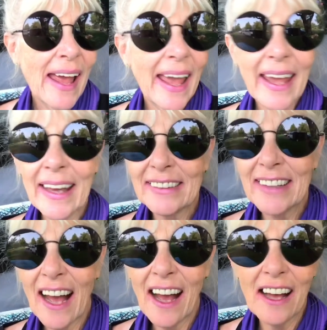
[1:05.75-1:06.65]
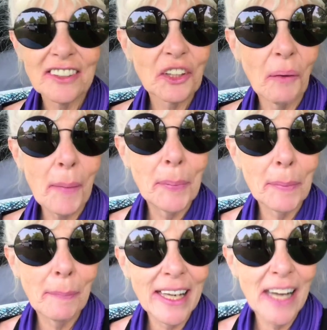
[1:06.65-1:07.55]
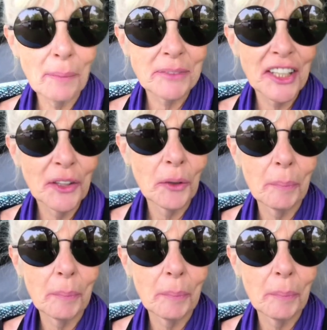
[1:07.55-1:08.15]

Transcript: And so I put mine up too,